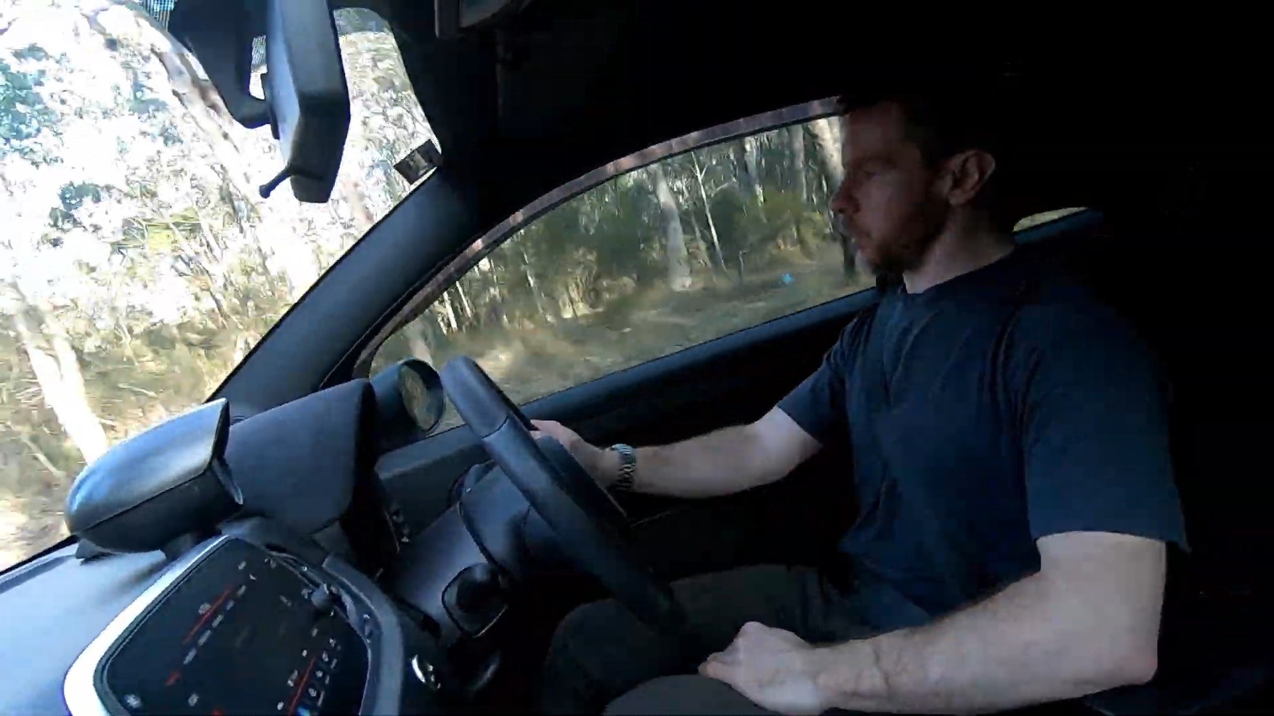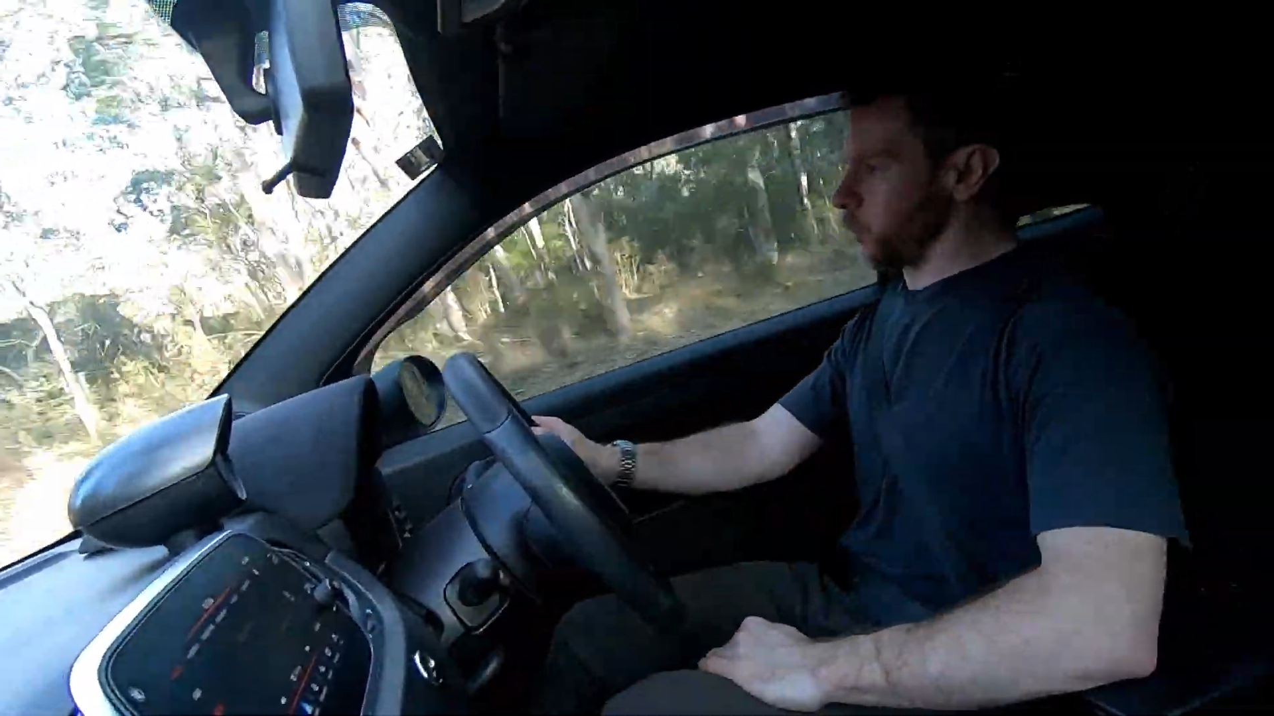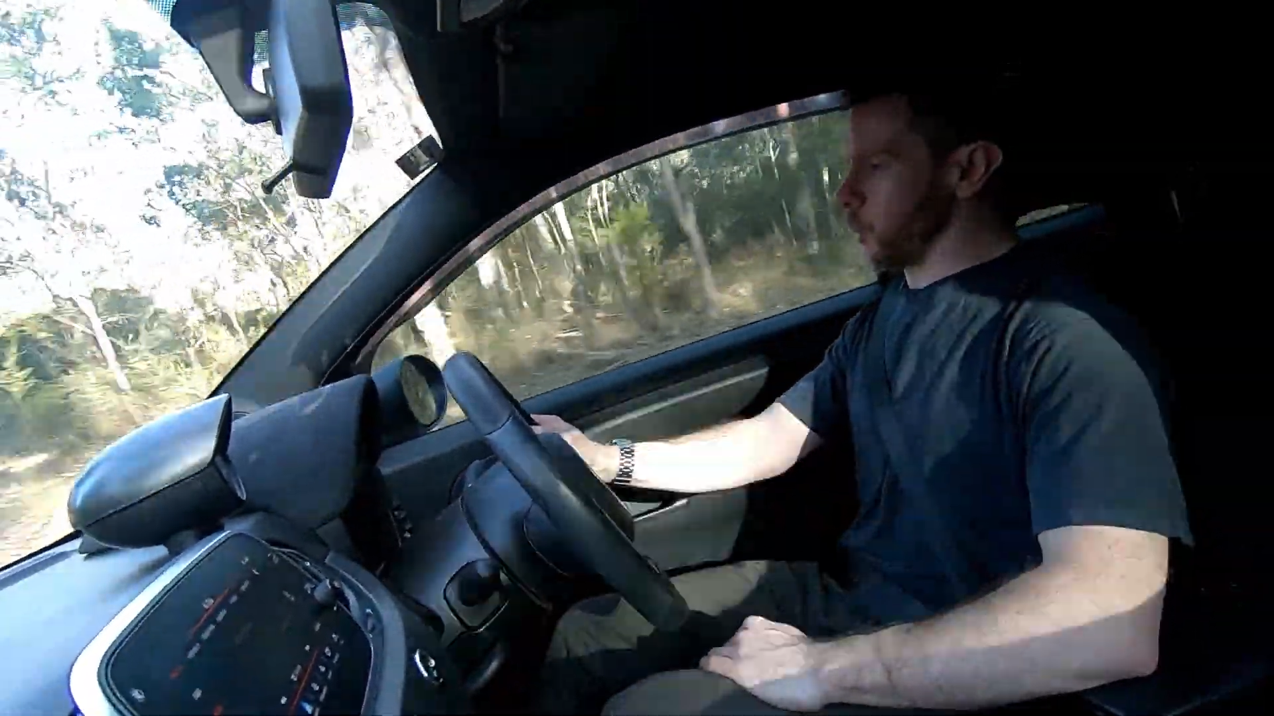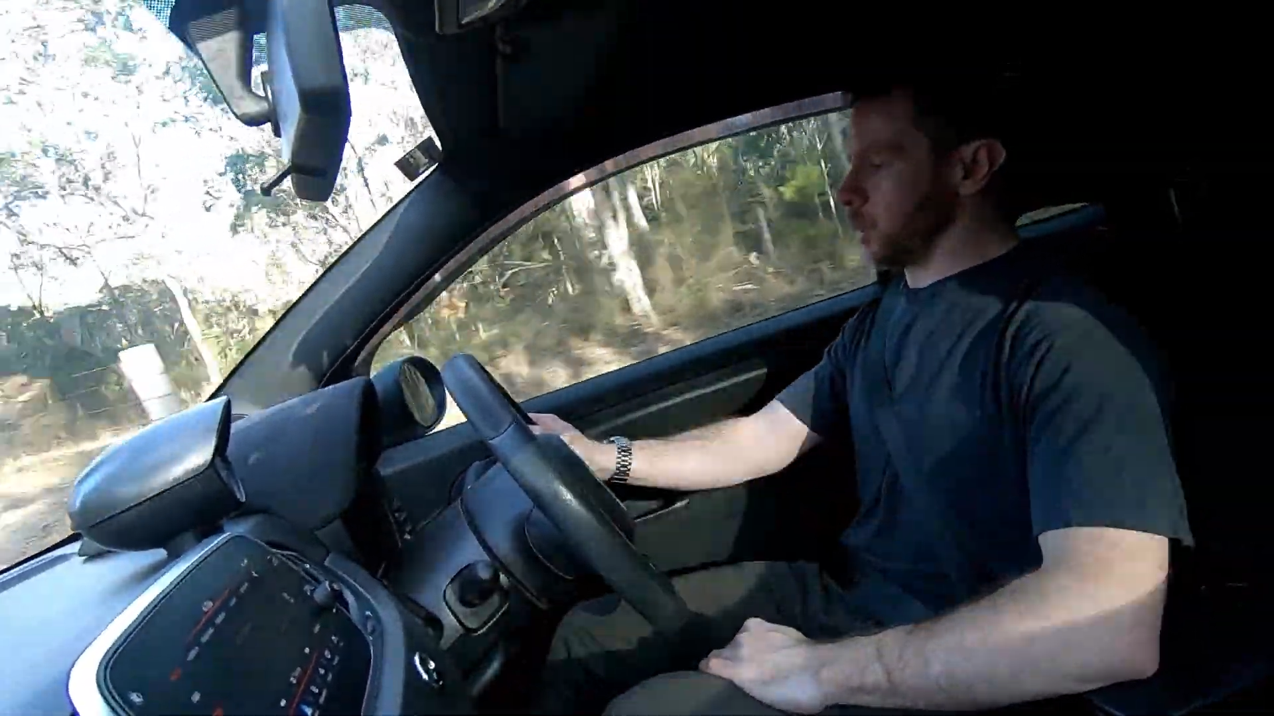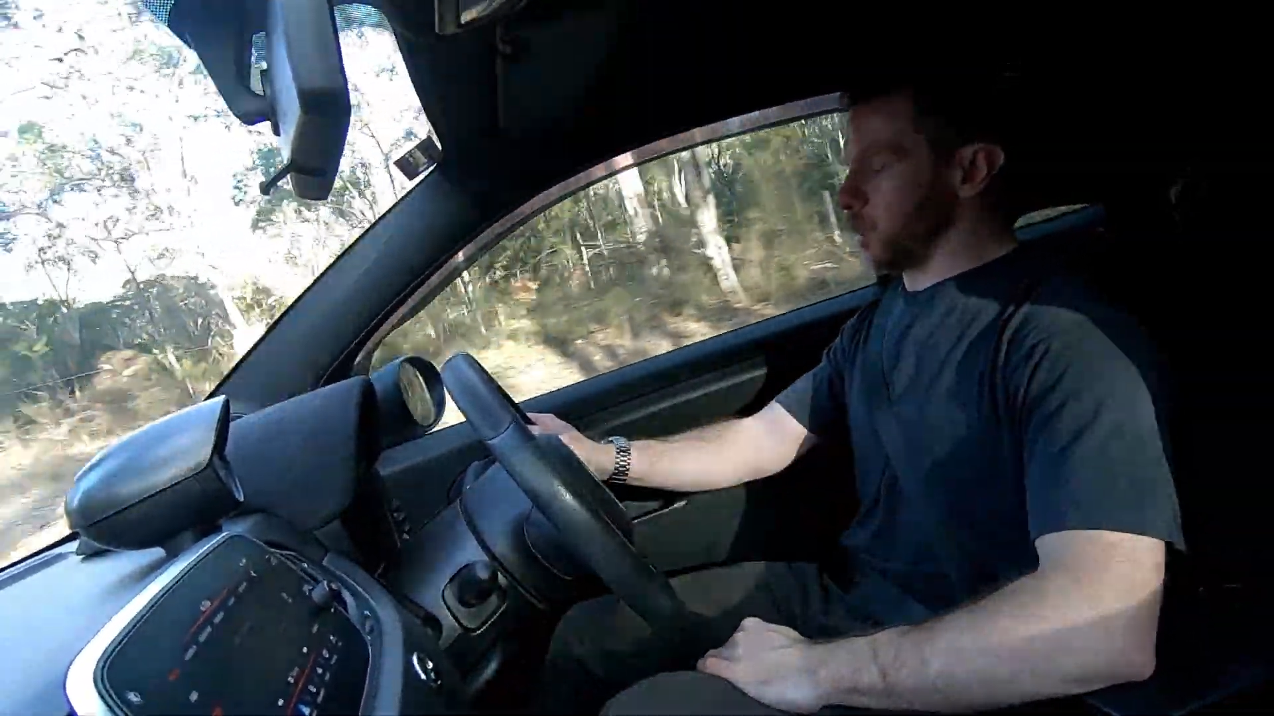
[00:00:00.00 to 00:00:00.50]

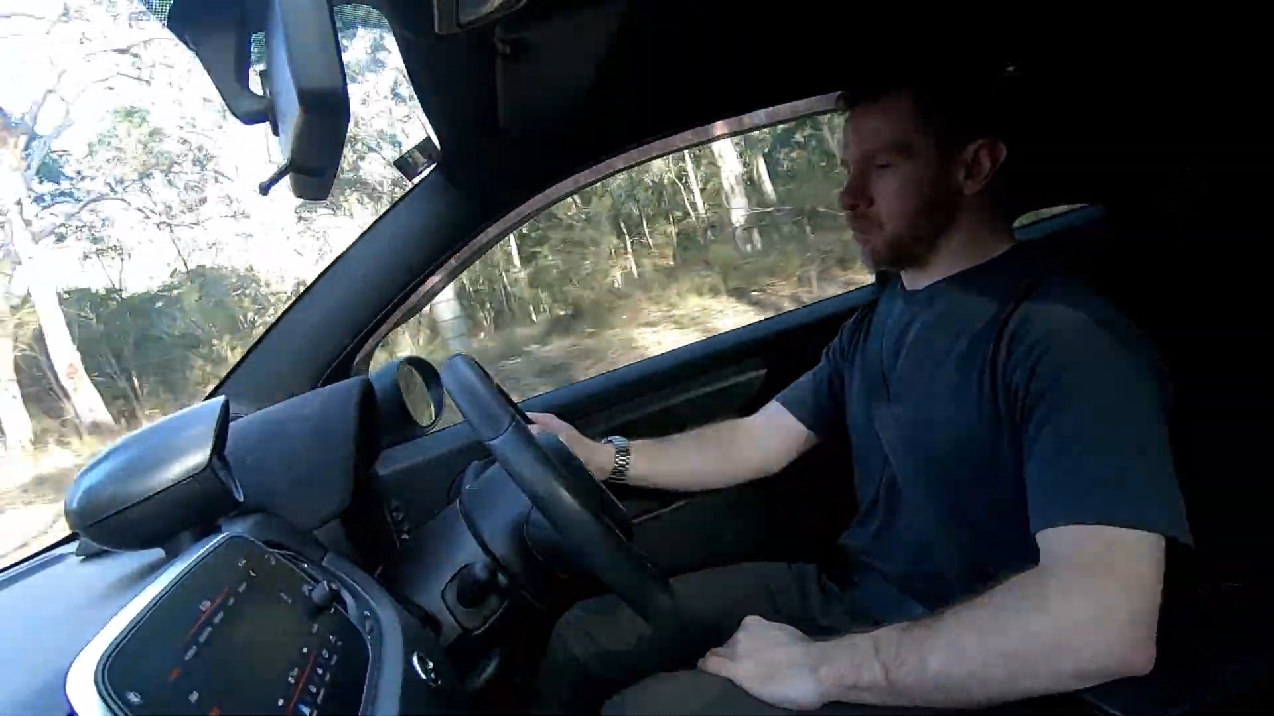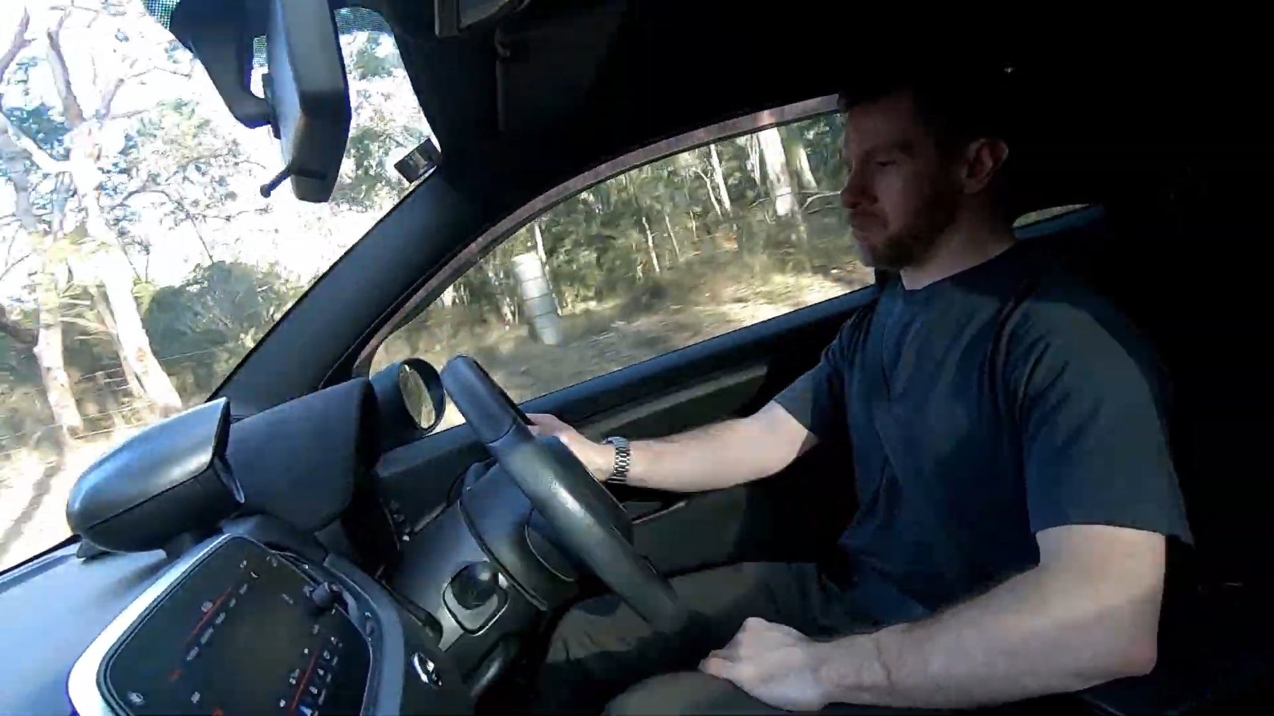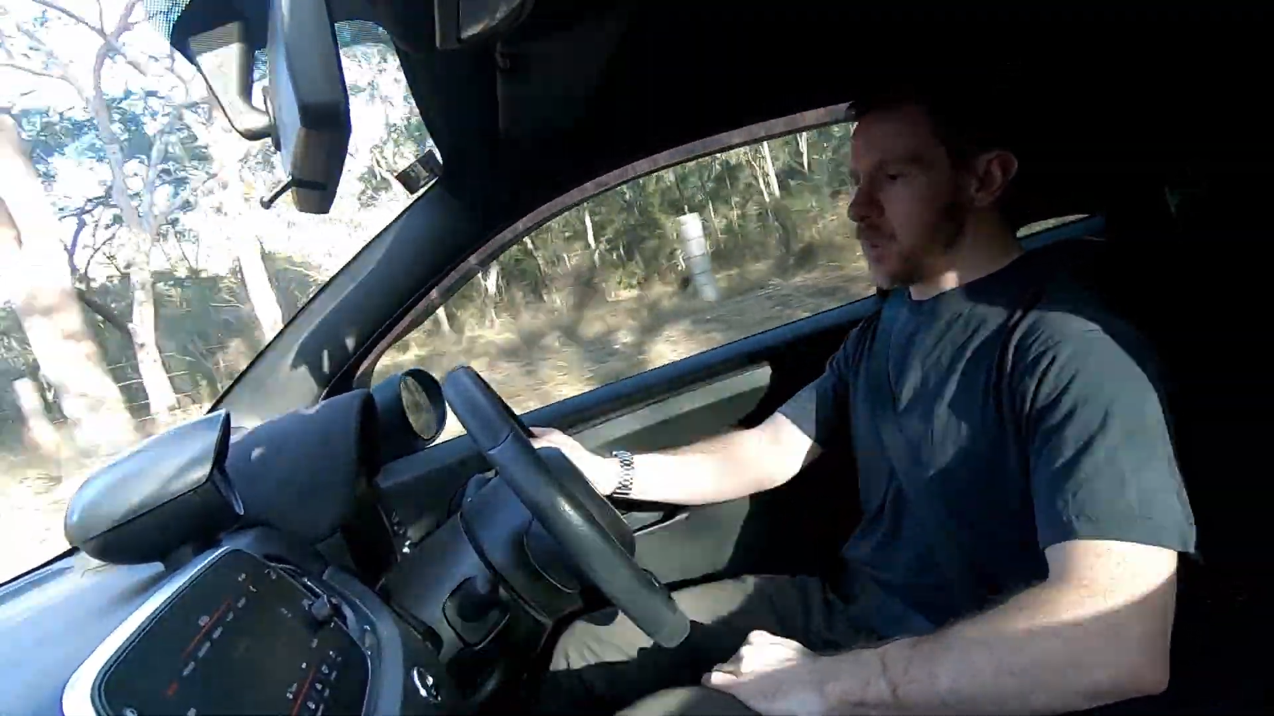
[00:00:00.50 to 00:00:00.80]
thing, and